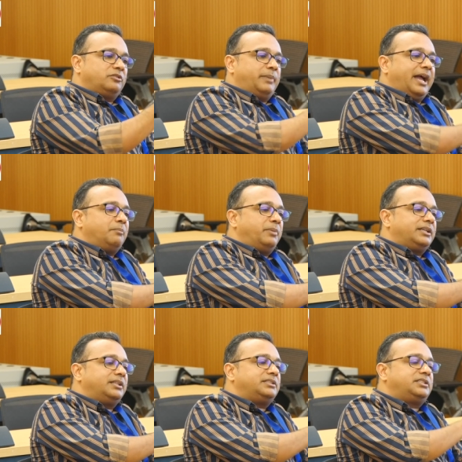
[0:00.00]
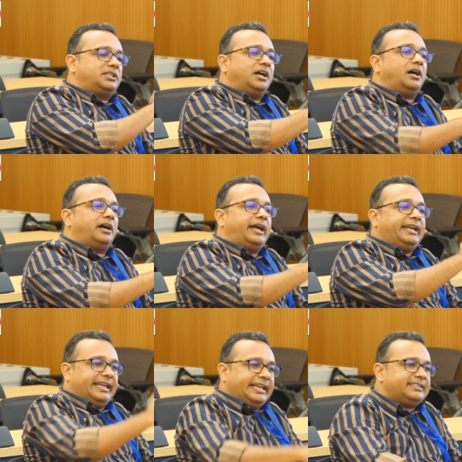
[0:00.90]
from the back but the cha
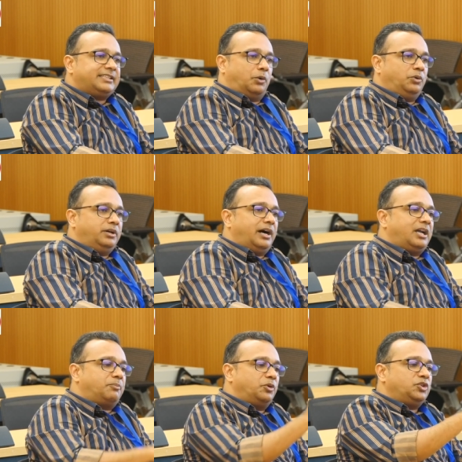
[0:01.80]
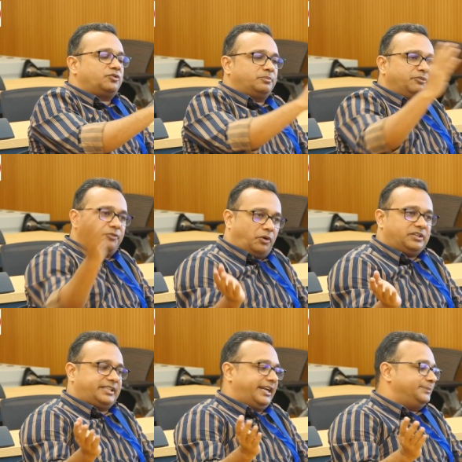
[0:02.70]
and a sound are produced from the
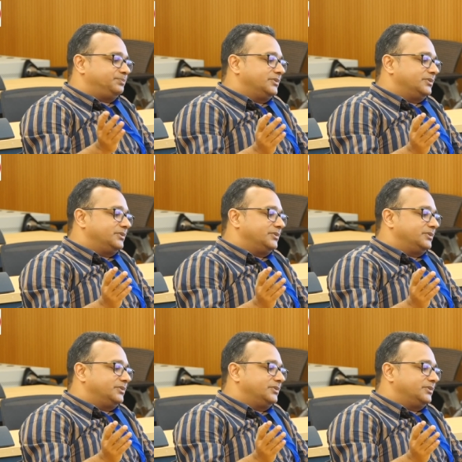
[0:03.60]
front side